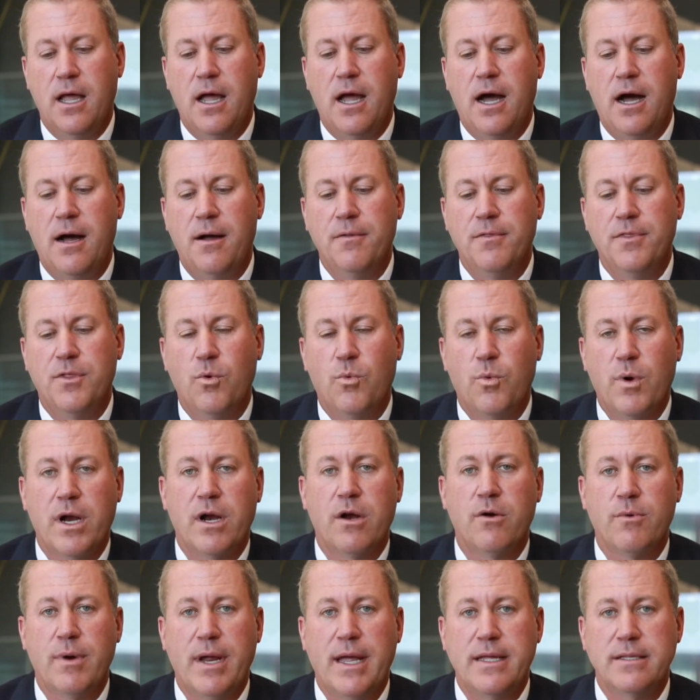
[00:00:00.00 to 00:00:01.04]
the
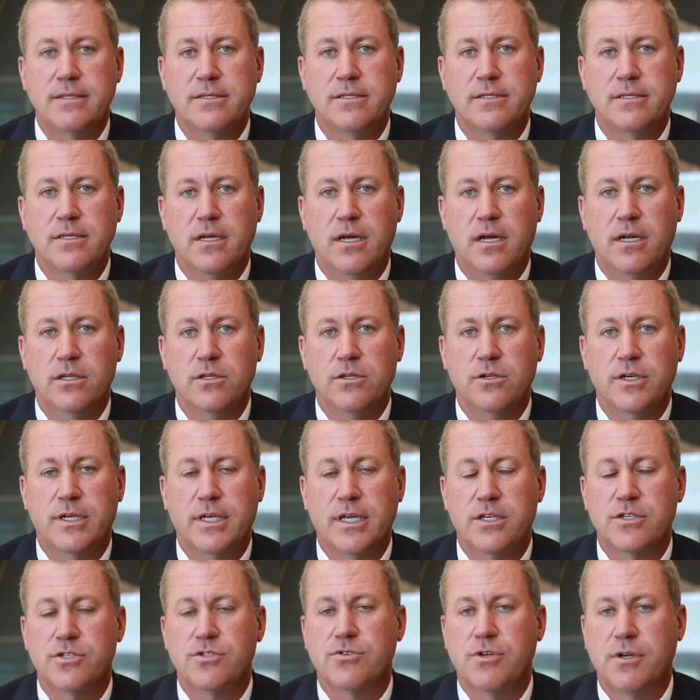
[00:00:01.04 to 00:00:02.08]
wear rates
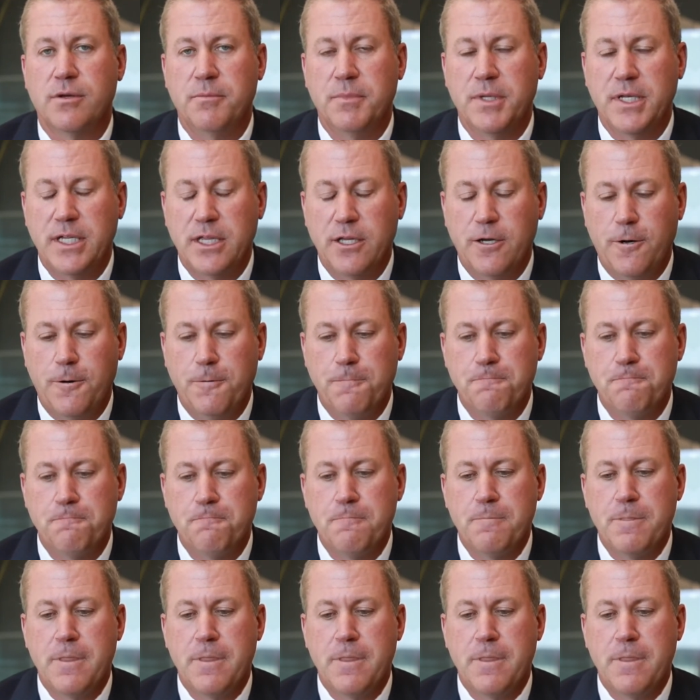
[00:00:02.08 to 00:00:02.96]
look extremely low.